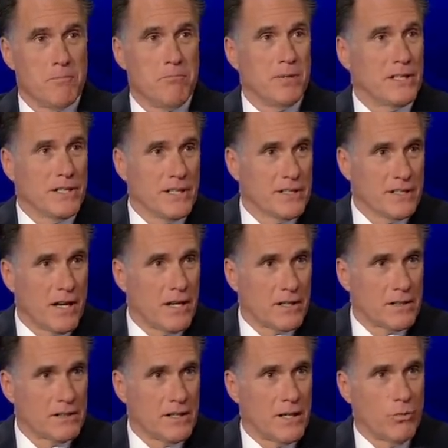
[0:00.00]

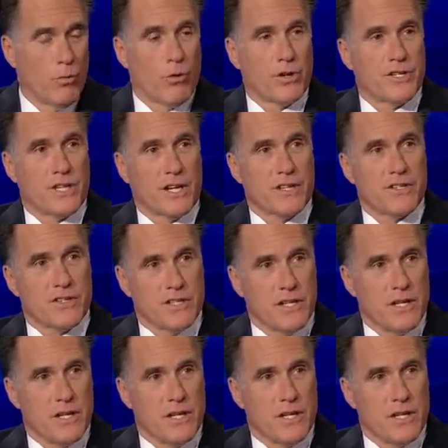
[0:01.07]
billion-dollar war chest that